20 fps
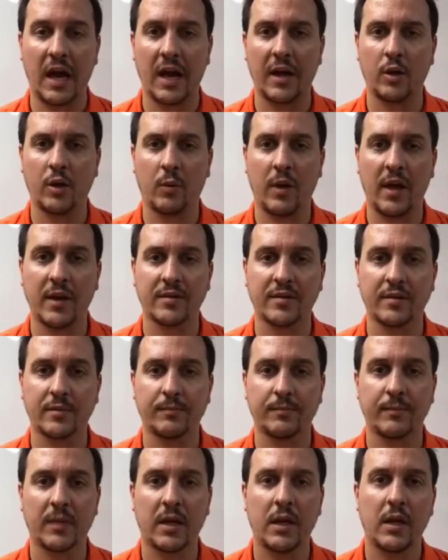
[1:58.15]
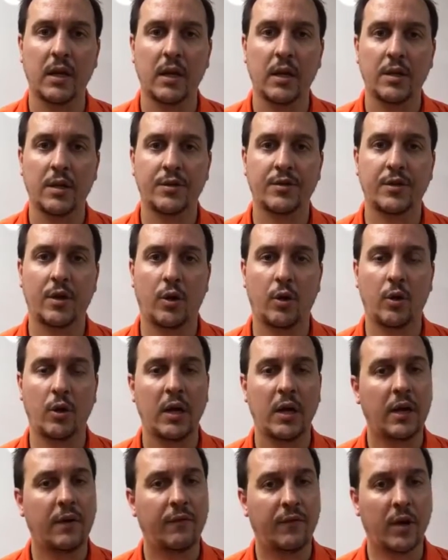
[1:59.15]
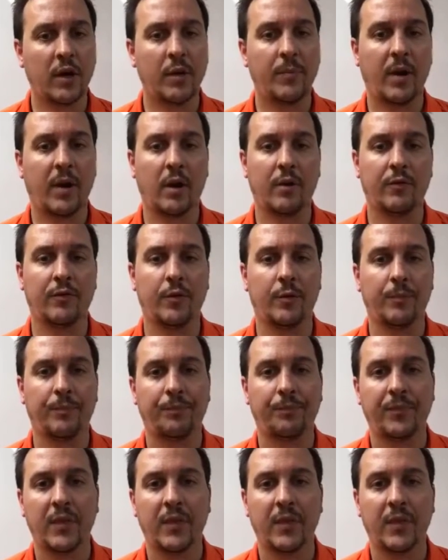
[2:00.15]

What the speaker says: iOS. So very powerful.